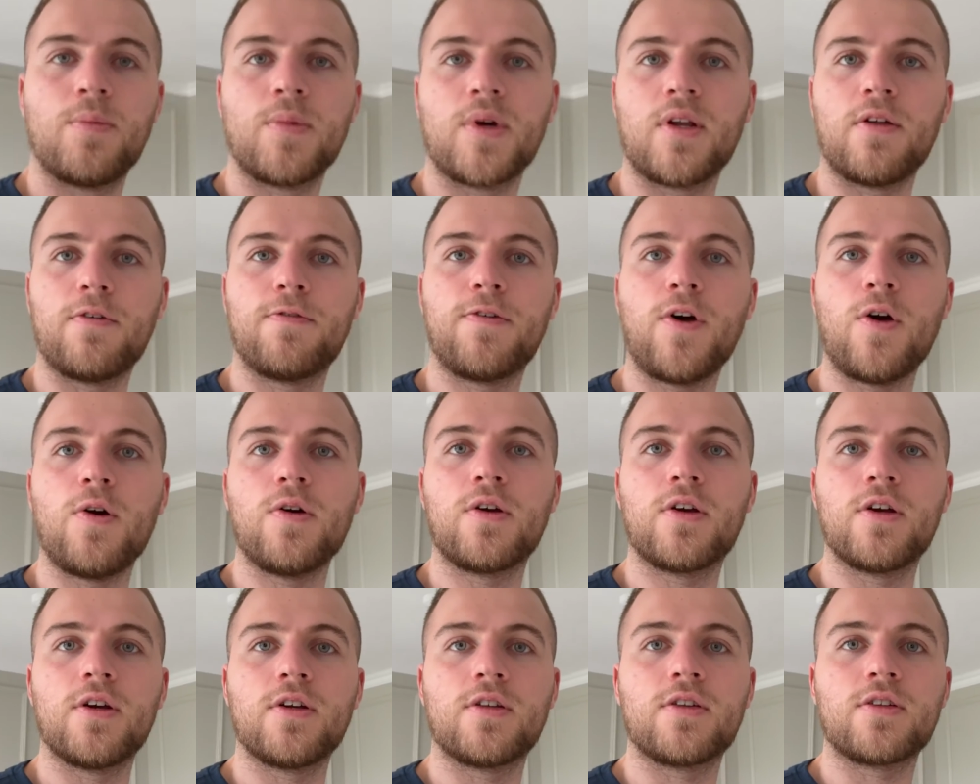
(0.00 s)
going to
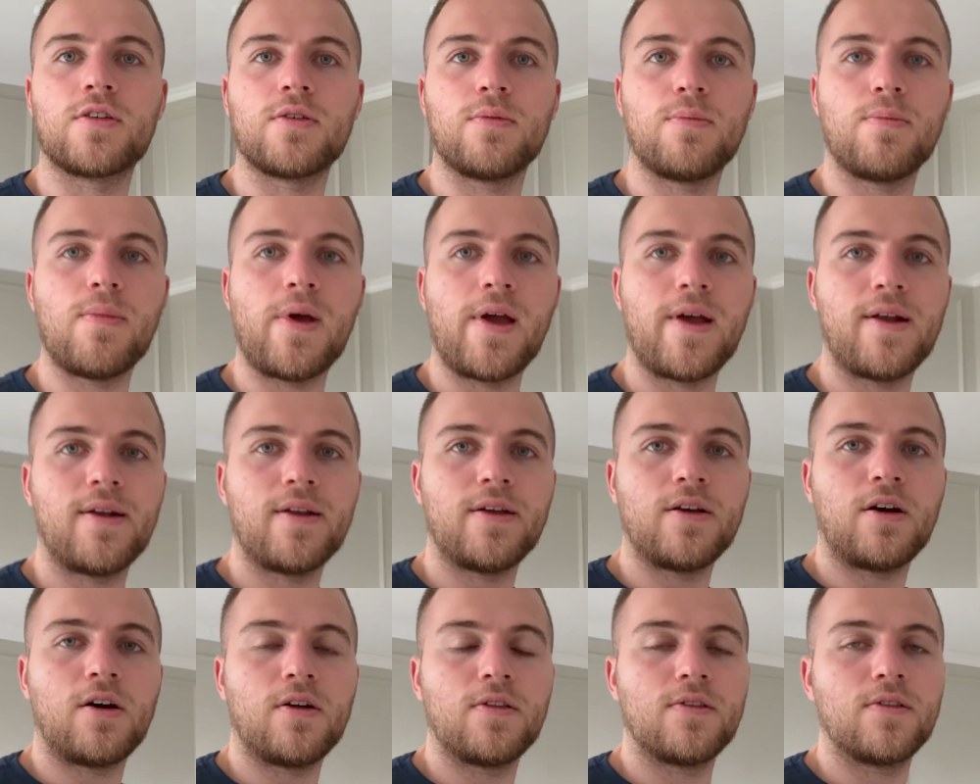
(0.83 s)
focus
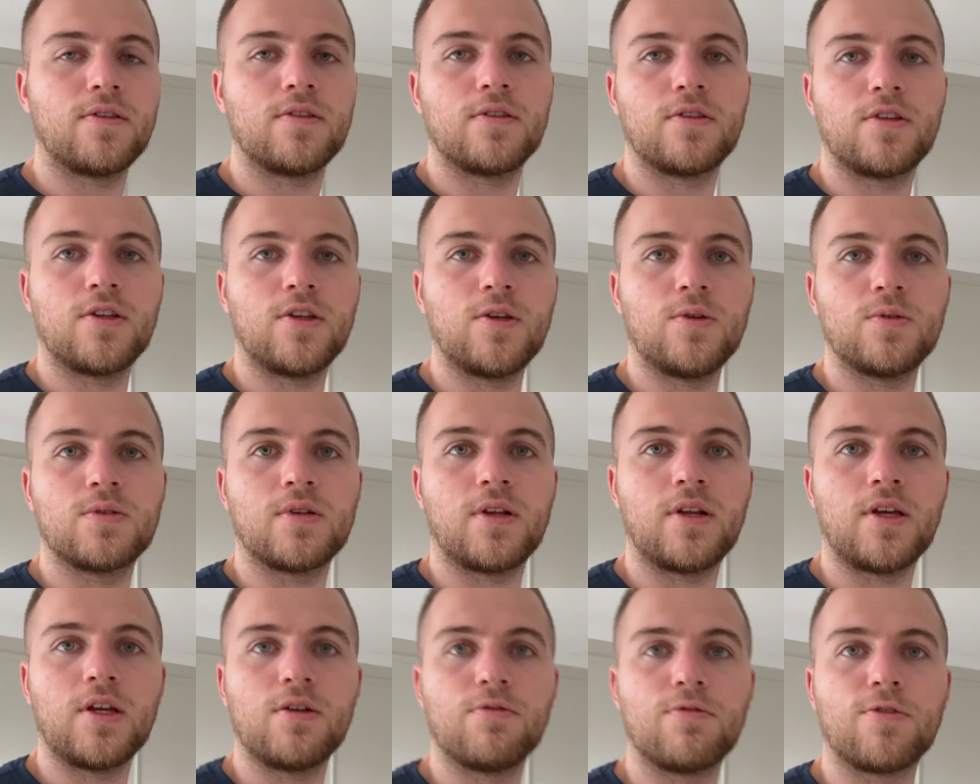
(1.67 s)
mainly on the
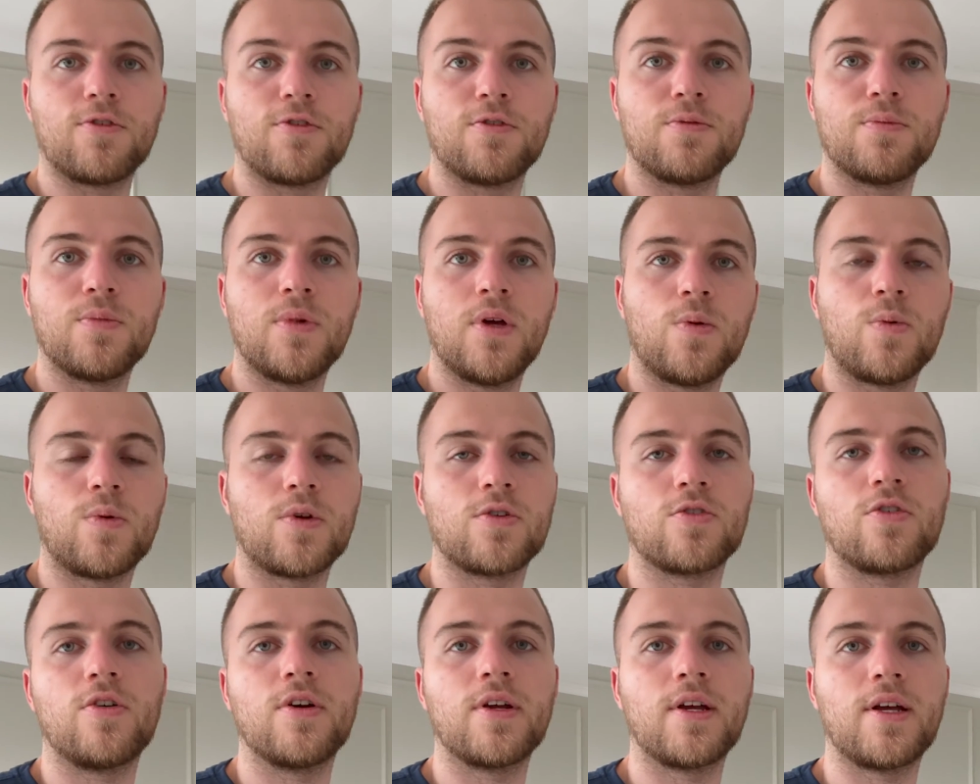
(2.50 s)
utility room. I
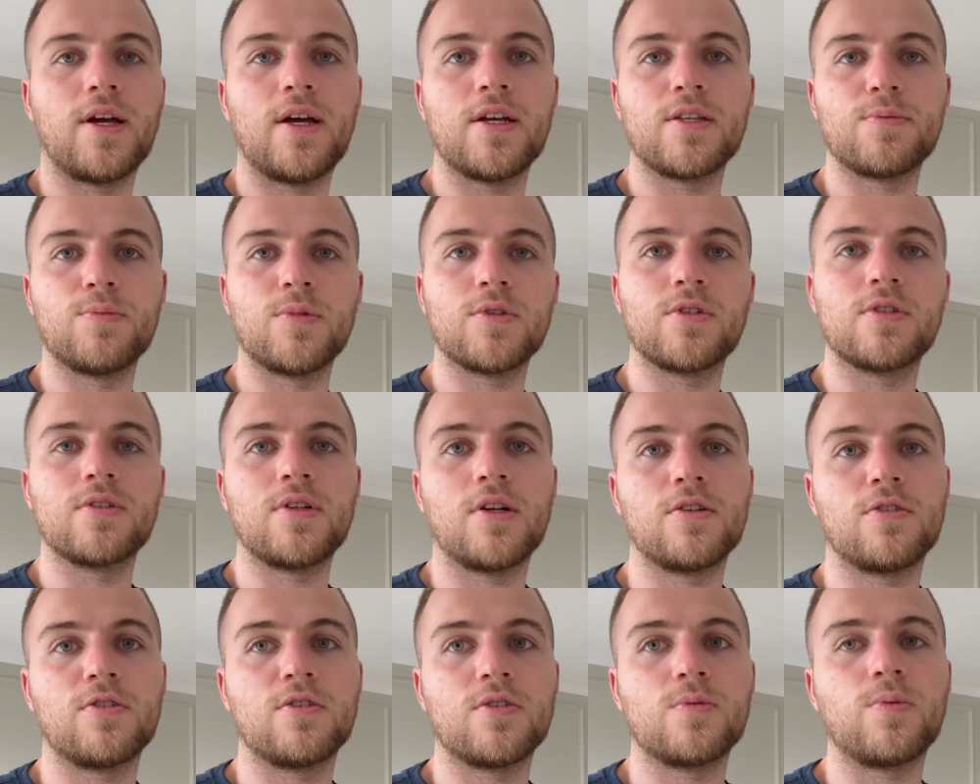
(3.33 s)
want to try and get as much of
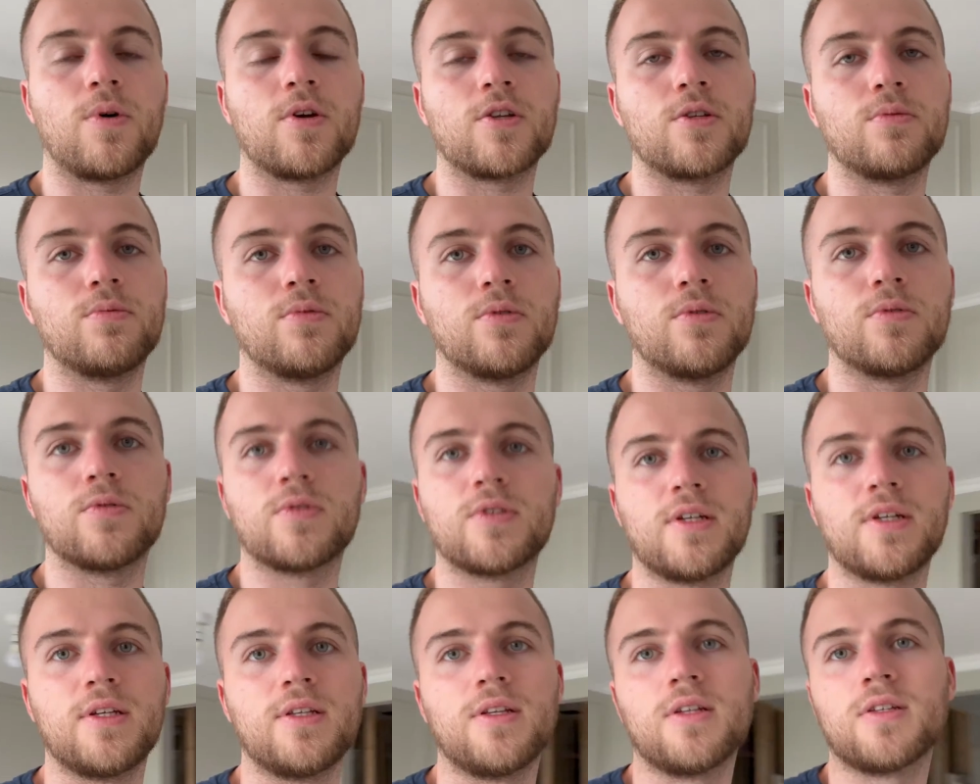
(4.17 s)
that done as possible,
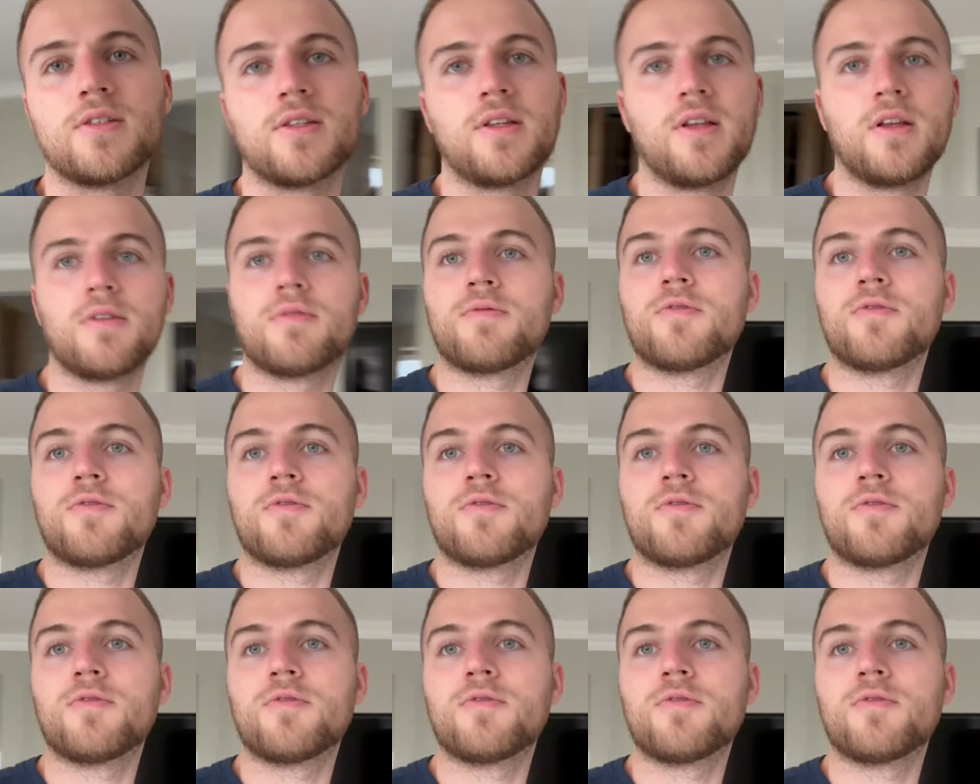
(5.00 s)
seeing as the living